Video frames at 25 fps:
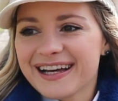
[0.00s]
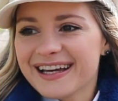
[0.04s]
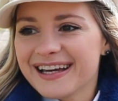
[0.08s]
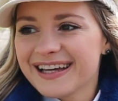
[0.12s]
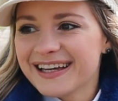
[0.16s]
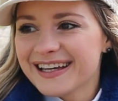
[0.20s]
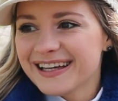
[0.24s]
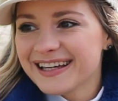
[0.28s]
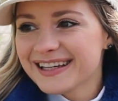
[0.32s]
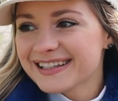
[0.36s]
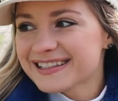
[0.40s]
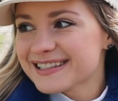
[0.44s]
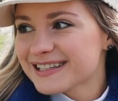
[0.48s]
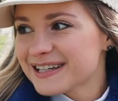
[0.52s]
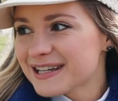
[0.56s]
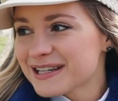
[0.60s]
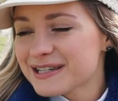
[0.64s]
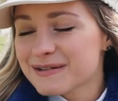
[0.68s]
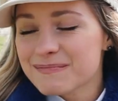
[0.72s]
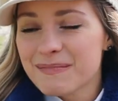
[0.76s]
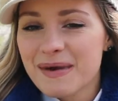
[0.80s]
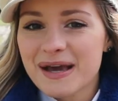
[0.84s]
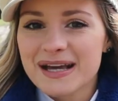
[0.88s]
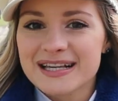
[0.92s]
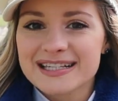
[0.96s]

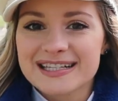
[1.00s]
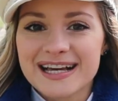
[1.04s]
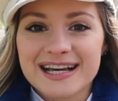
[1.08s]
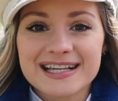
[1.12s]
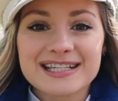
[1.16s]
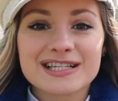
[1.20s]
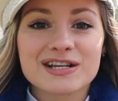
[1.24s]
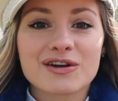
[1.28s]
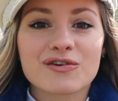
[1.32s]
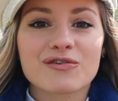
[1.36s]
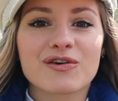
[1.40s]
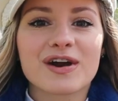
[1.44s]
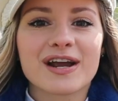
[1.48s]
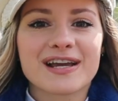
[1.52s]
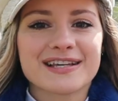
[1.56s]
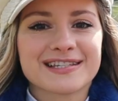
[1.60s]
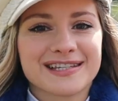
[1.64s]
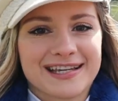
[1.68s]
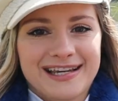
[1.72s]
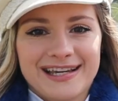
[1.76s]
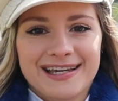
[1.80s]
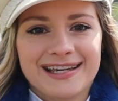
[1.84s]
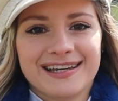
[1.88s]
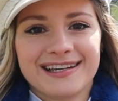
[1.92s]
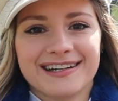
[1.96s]
it, it makes us
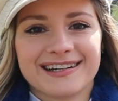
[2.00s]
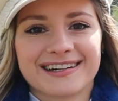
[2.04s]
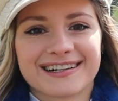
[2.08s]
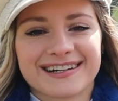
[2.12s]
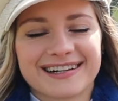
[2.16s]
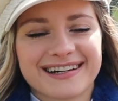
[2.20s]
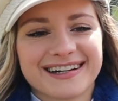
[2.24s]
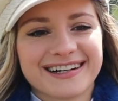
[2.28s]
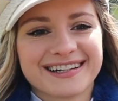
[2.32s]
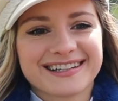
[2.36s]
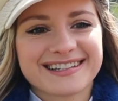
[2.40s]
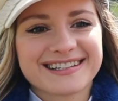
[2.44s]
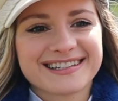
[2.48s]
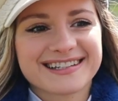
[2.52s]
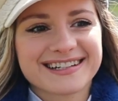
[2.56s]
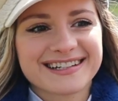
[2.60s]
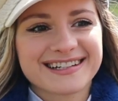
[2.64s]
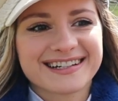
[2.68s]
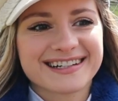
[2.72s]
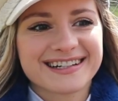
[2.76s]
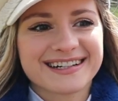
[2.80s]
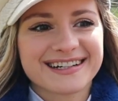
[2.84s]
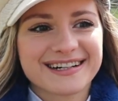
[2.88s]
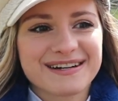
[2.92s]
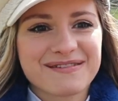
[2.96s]
crazy here and
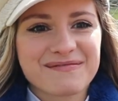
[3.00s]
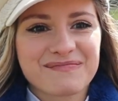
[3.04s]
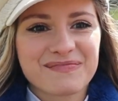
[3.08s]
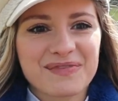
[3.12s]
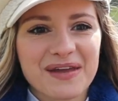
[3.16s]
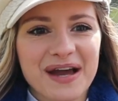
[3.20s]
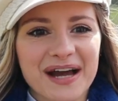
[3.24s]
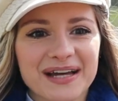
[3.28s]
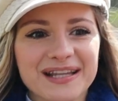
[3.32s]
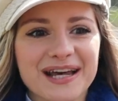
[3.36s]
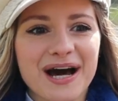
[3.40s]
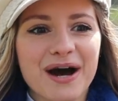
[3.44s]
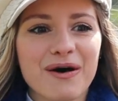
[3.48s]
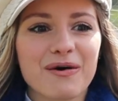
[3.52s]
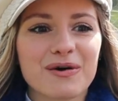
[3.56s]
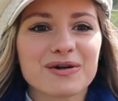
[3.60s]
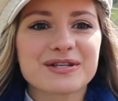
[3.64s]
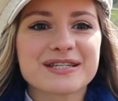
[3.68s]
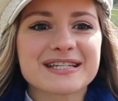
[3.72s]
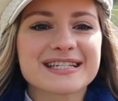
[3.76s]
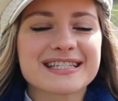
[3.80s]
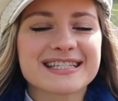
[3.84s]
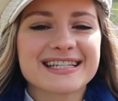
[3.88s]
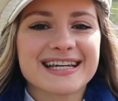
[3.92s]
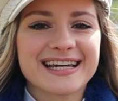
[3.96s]
uh, i now
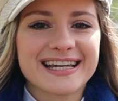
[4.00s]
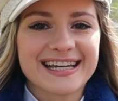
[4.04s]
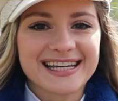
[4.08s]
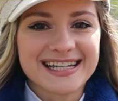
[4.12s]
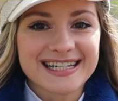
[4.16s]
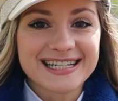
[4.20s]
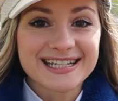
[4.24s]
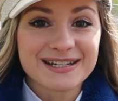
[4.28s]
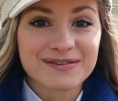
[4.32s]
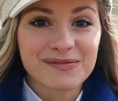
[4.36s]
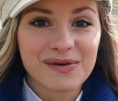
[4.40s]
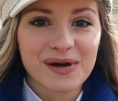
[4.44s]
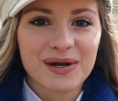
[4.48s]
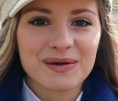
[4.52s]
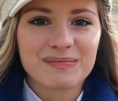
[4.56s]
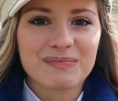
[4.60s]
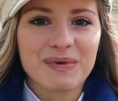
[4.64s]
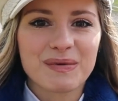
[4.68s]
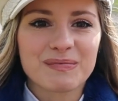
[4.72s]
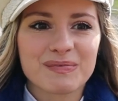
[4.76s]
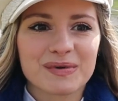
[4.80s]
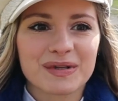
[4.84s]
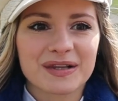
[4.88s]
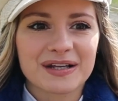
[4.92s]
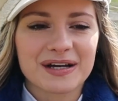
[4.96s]
understand why
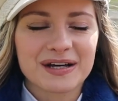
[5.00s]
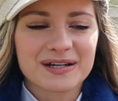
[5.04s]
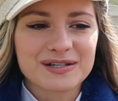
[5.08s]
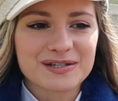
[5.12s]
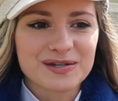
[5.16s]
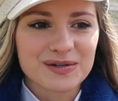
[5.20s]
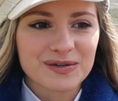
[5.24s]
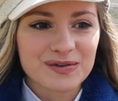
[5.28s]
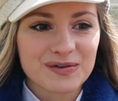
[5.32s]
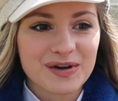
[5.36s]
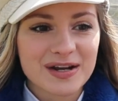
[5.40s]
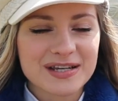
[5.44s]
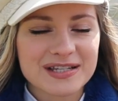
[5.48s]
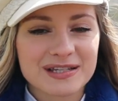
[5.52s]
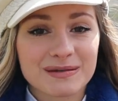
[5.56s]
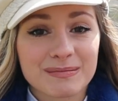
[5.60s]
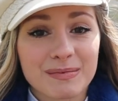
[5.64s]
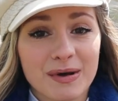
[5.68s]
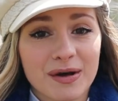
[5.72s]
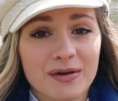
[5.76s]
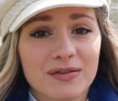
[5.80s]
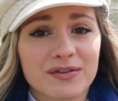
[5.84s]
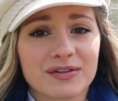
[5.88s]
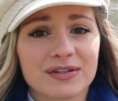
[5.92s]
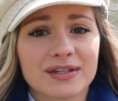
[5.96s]
people are so crazy
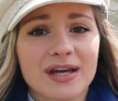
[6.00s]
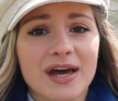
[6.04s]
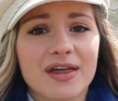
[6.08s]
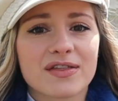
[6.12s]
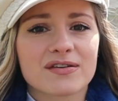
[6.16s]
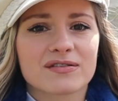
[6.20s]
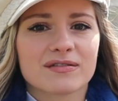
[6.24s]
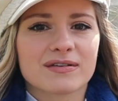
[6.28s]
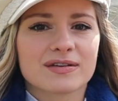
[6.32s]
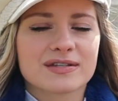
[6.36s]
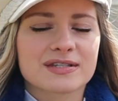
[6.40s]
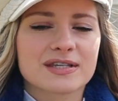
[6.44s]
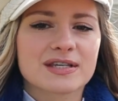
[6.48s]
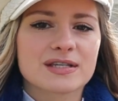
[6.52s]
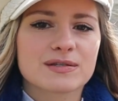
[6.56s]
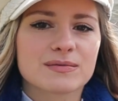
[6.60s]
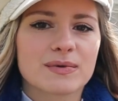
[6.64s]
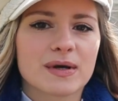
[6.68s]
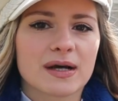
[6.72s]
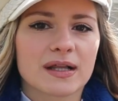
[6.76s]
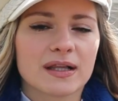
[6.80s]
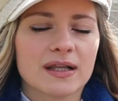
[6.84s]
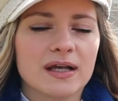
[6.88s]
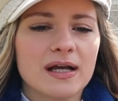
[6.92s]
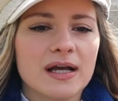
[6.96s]
about the netherlands as
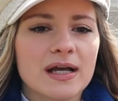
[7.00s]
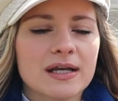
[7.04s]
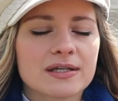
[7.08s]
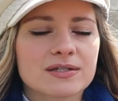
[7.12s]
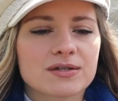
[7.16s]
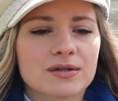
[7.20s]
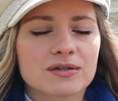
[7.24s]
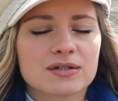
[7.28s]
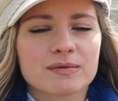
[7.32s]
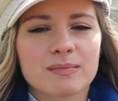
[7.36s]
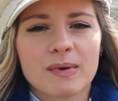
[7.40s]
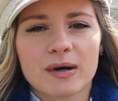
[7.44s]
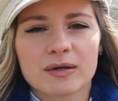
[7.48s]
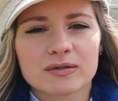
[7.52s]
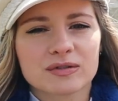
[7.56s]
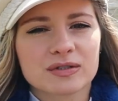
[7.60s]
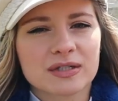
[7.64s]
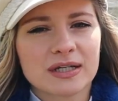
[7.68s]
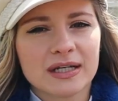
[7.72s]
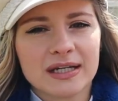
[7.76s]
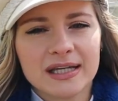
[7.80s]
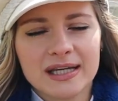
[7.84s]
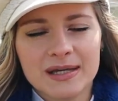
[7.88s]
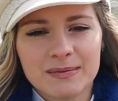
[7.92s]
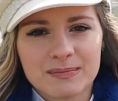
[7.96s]
well it's not about
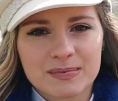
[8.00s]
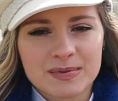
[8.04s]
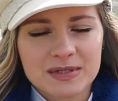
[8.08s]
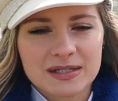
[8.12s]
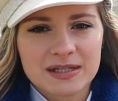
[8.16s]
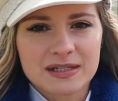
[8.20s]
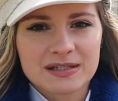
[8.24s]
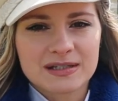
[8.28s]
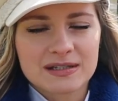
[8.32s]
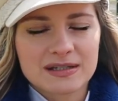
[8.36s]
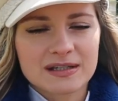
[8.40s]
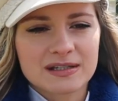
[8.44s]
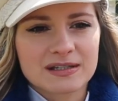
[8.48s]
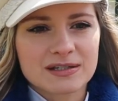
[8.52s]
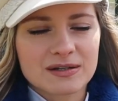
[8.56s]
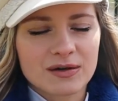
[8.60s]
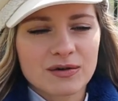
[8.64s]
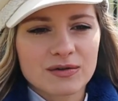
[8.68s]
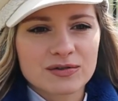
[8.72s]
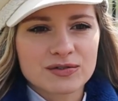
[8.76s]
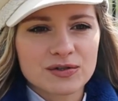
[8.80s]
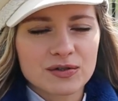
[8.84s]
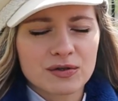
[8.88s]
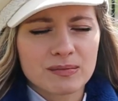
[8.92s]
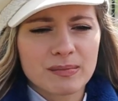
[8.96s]
tulips it's, it's
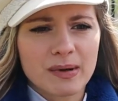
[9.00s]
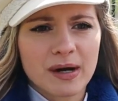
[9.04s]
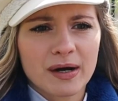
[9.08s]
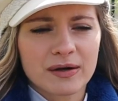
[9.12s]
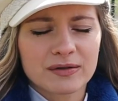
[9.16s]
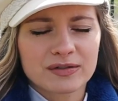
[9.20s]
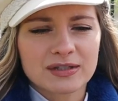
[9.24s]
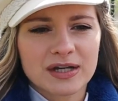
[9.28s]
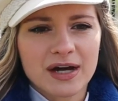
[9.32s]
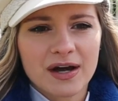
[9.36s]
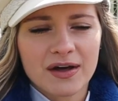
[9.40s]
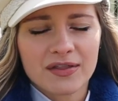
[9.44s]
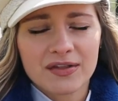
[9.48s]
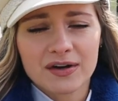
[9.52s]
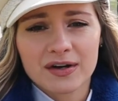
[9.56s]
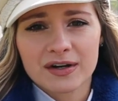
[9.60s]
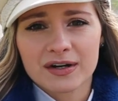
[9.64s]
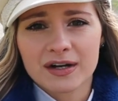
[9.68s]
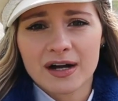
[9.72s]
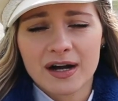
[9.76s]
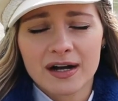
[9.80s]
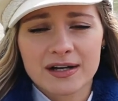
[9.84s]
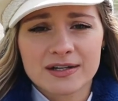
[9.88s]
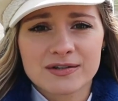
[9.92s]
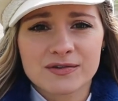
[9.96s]
also about other
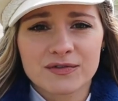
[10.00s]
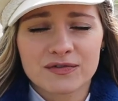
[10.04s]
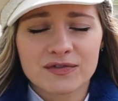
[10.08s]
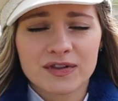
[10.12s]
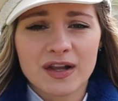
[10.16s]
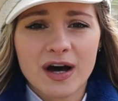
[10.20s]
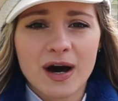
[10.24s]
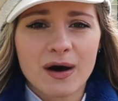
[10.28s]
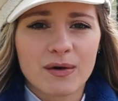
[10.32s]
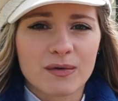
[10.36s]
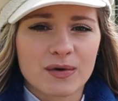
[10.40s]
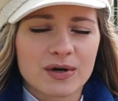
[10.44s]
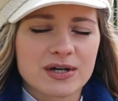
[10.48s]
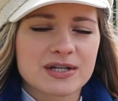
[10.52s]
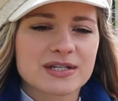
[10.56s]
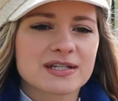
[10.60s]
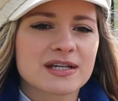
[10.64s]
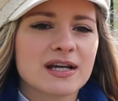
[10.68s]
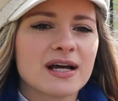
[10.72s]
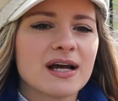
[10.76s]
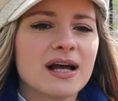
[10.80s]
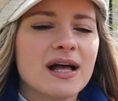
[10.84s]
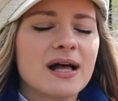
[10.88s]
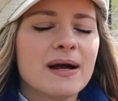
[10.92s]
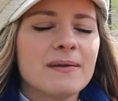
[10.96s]
kind of flowers
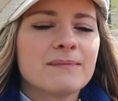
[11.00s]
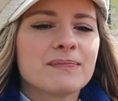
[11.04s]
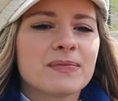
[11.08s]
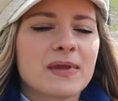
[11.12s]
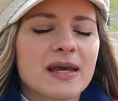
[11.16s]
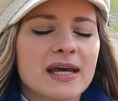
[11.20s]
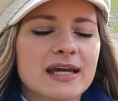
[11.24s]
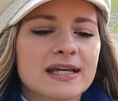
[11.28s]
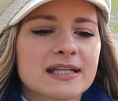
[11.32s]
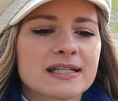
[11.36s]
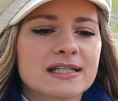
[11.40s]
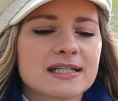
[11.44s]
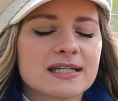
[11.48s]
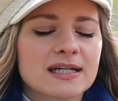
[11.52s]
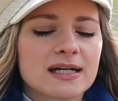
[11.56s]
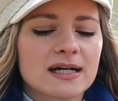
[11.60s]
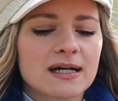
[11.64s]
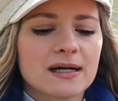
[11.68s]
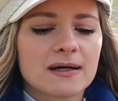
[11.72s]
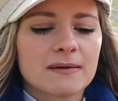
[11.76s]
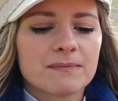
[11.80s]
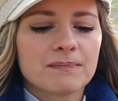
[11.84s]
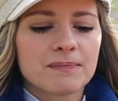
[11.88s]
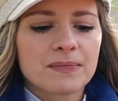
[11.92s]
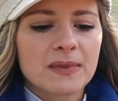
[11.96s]
and
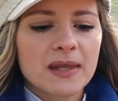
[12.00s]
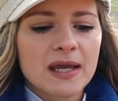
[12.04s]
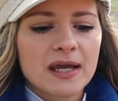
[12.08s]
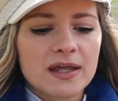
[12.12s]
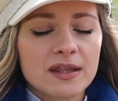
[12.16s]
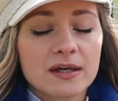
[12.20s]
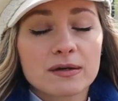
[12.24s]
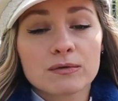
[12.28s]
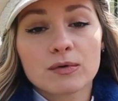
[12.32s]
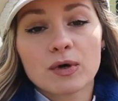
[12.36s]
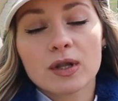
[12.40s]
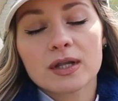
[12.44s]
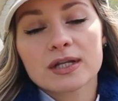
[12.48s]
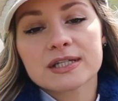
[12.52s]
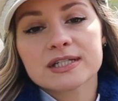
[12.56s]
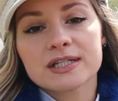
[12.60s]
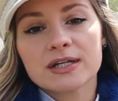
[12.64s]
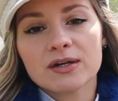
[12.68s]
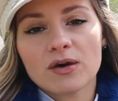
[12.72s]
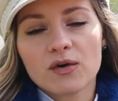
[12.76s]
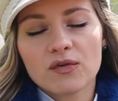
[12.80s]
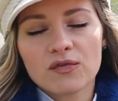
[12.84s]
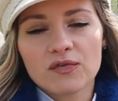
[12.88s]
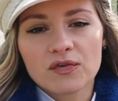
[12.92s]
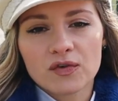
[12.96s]
um, the
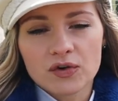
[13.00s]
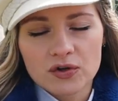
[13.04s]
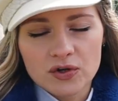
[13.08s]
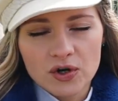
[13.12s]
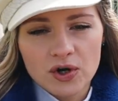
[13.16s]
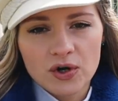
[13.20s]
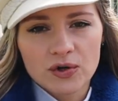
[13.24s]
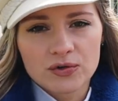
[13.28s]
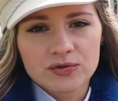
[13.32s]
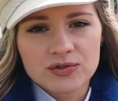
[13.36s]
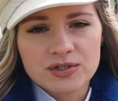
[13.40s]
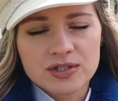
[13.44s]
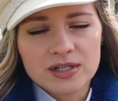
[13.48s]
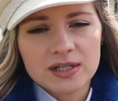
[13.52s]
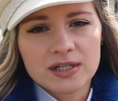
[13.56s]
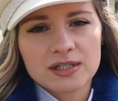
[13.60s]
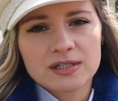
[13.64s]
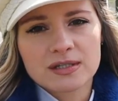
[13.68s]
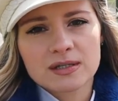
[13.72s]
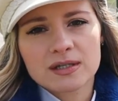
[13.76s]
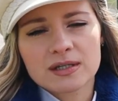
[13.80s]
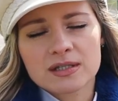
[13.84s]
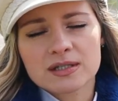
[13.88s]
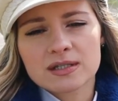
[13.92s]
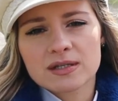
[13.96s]
quality of roads
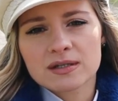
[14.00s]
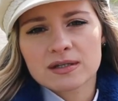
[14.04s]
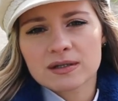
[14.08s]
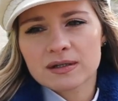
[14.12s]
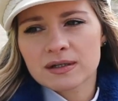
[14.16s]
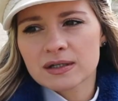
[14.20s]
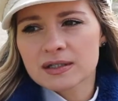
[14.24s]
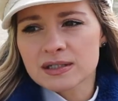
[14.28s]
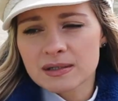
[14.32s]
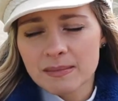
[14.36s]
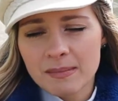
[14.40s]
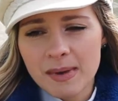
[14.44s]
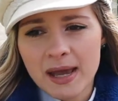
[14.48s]
it's, it's, it's